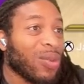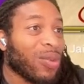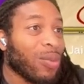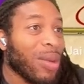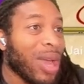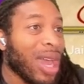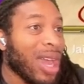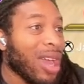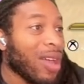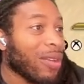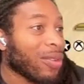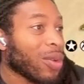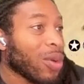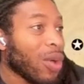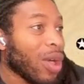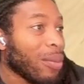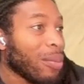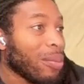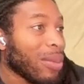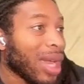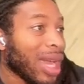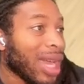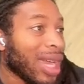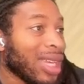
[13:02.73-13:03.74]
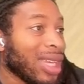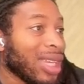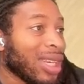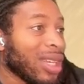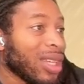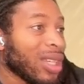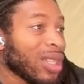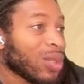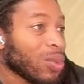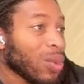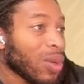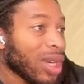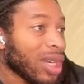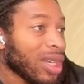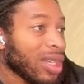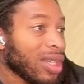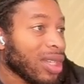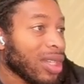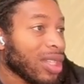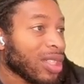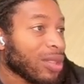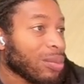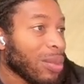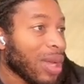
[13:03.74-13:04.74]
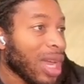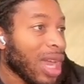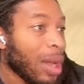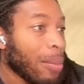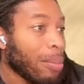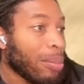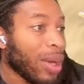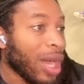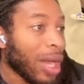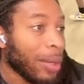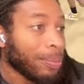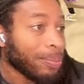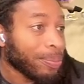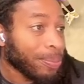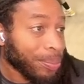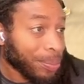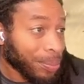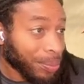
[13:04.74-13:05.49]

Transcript: from half court, man. It is what it is, man. But